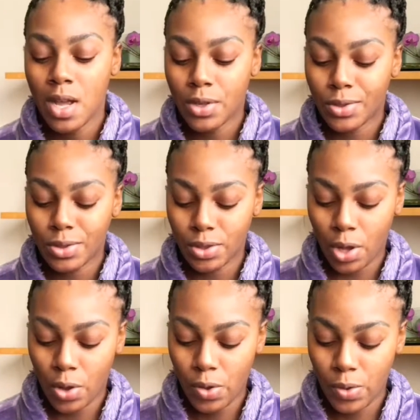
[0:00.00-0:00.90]

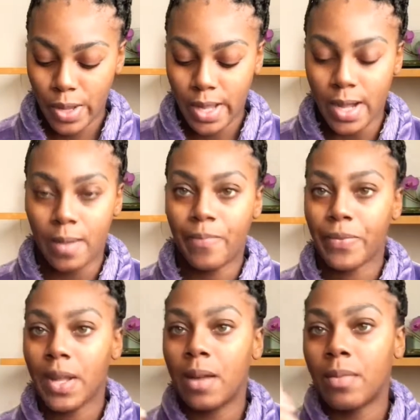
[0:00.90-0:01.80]
So yeah,
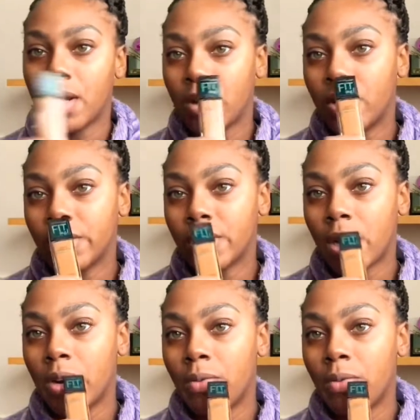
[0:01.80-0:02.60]
I'm gonna go start